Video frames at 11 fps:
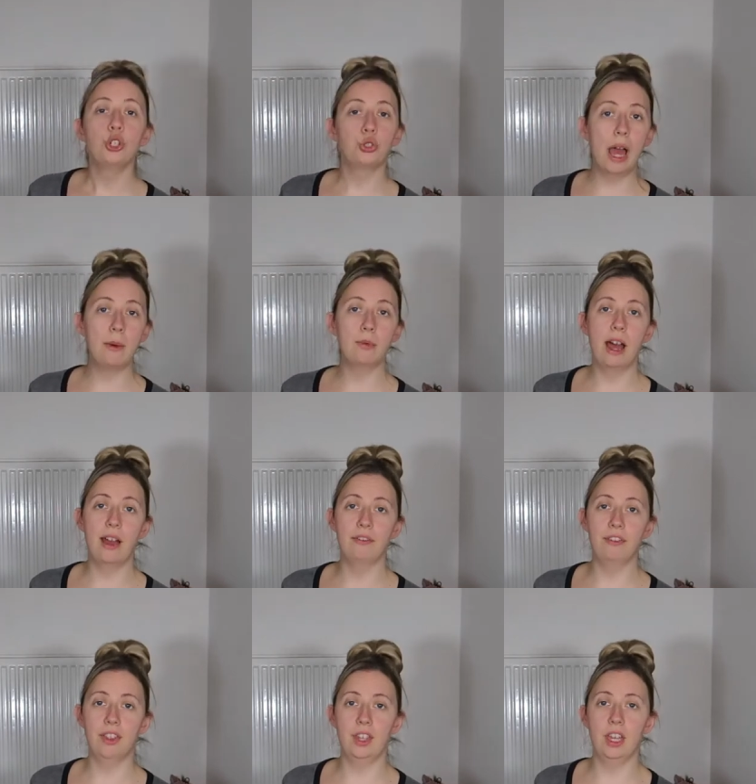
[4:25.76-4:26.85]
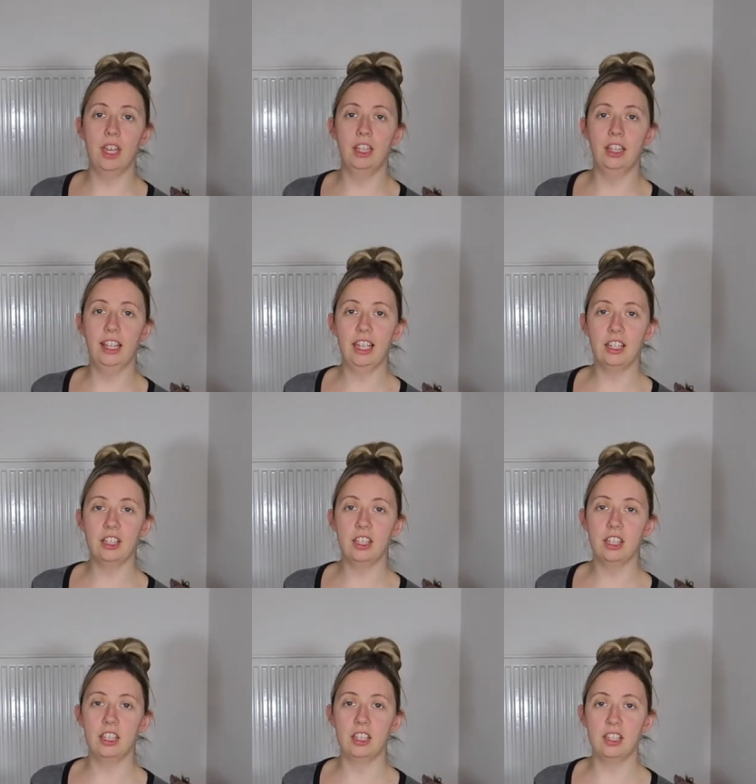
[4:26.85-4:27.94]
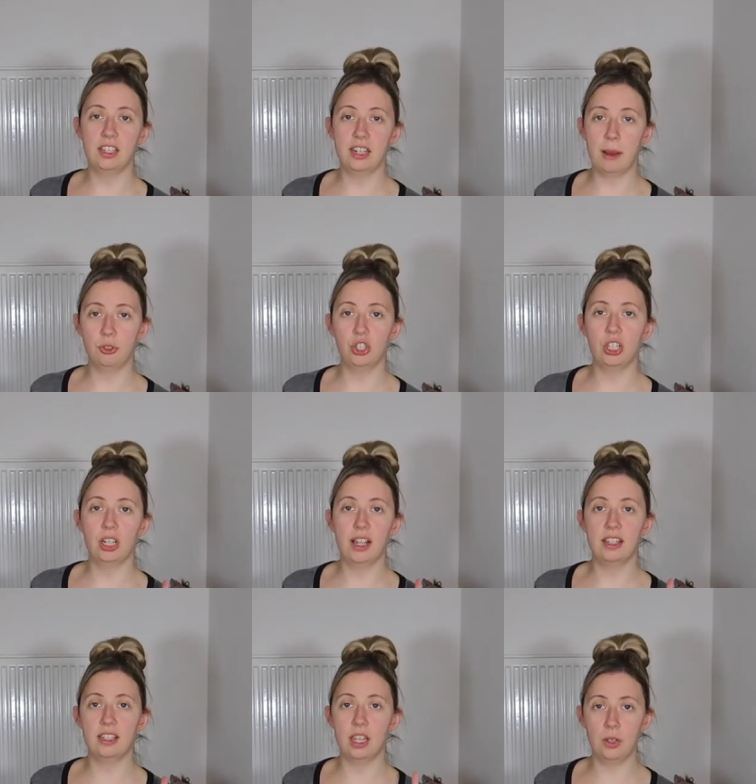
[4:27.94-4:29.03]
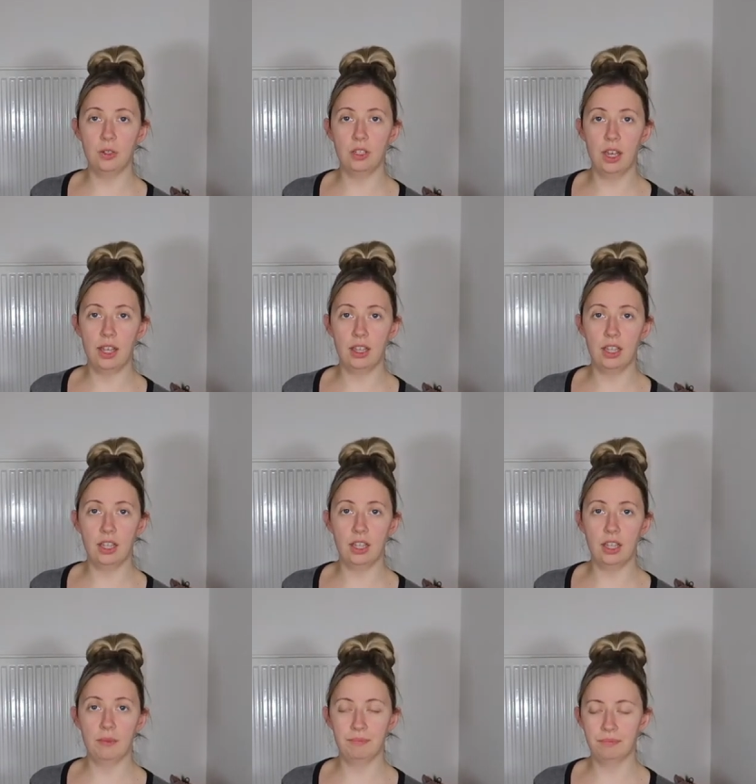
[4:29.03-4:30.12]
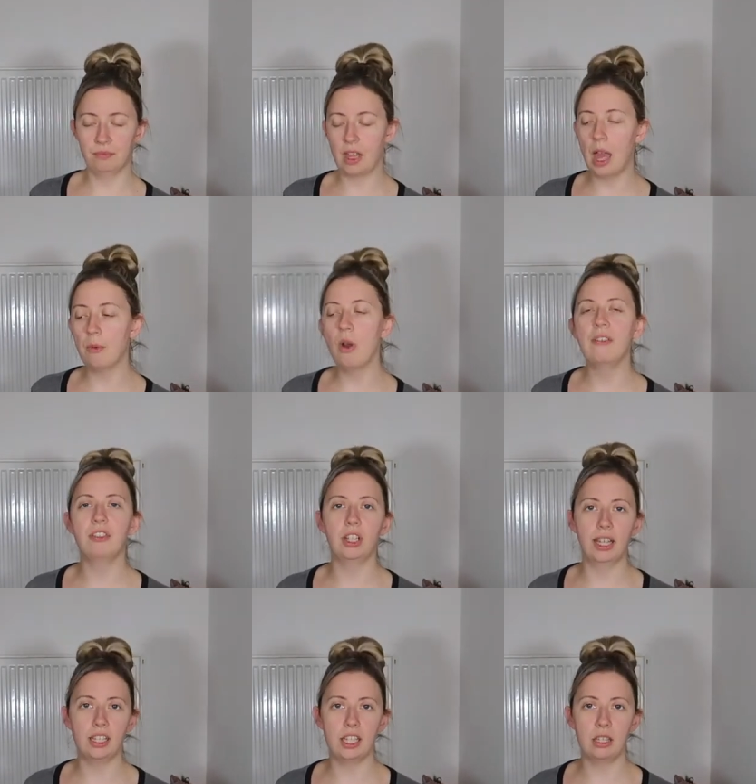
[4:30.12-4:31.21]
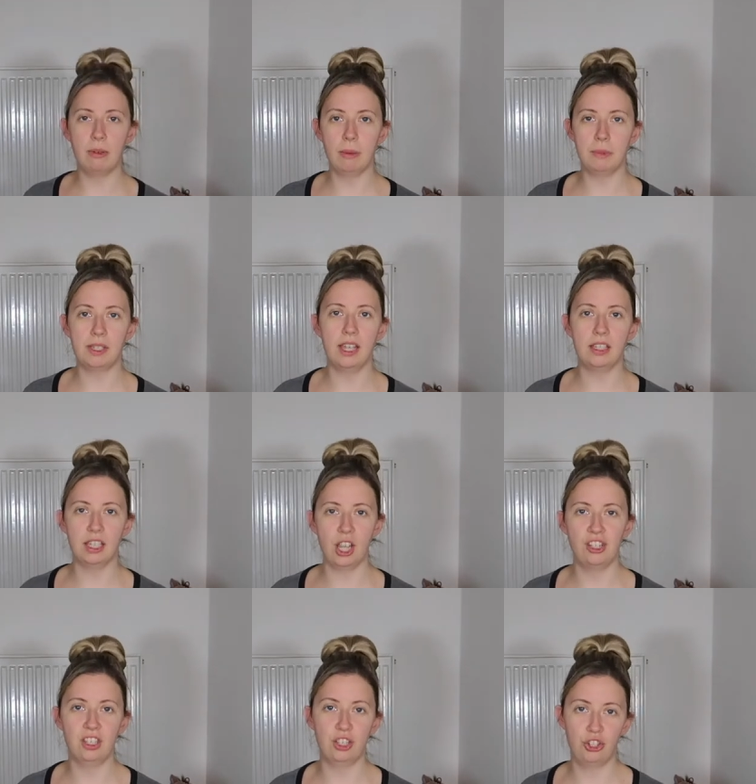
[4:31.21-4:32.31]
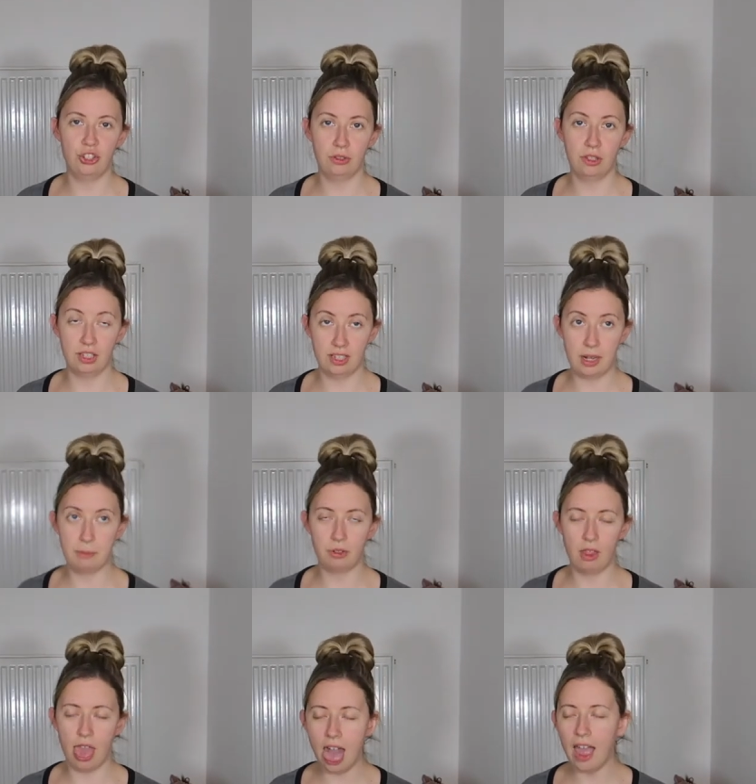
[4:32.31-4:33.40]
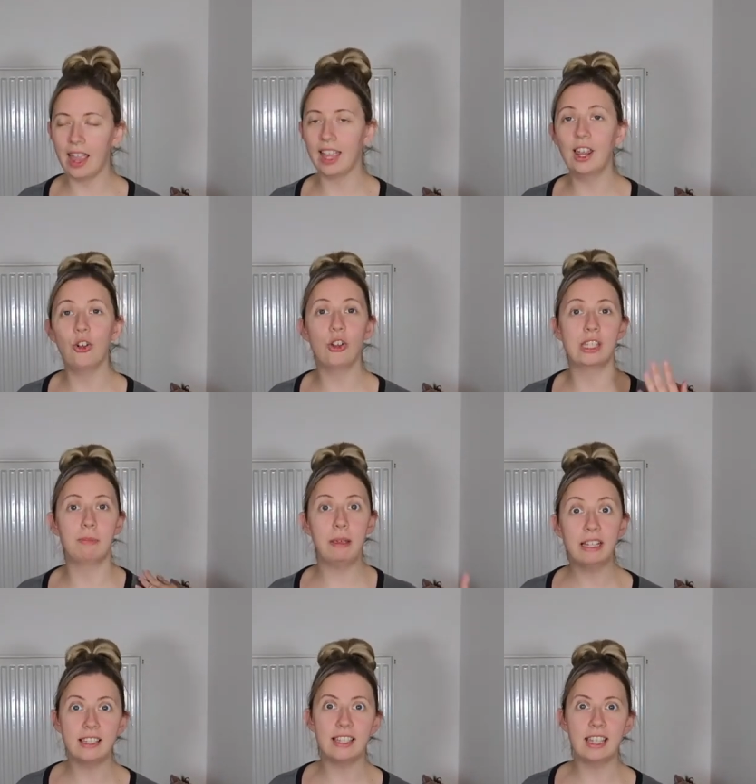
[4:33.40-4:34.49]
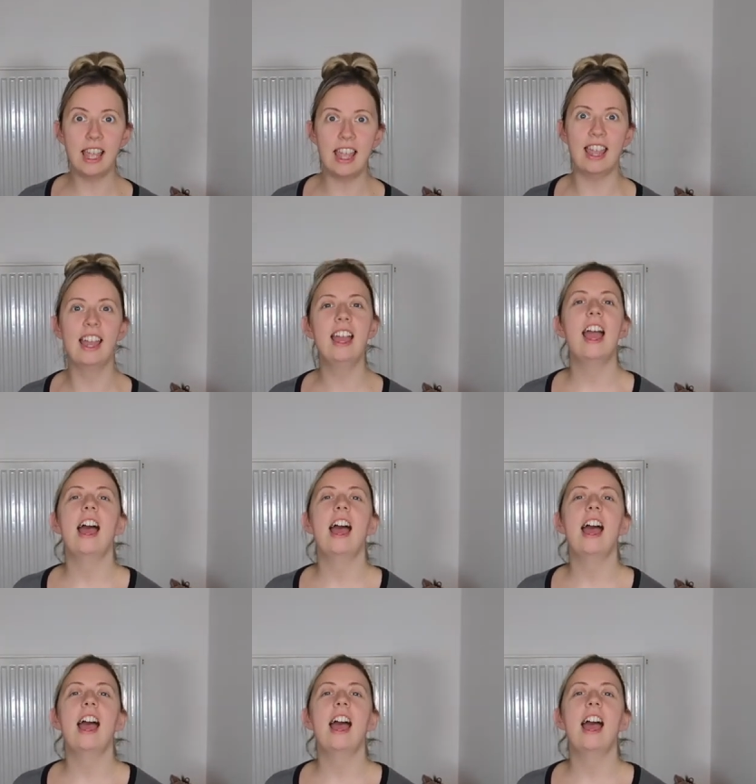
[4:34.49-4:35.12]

So I will have the link to the description down in the, I will have the link to the website down in the description. Yeah, I cannot speak today.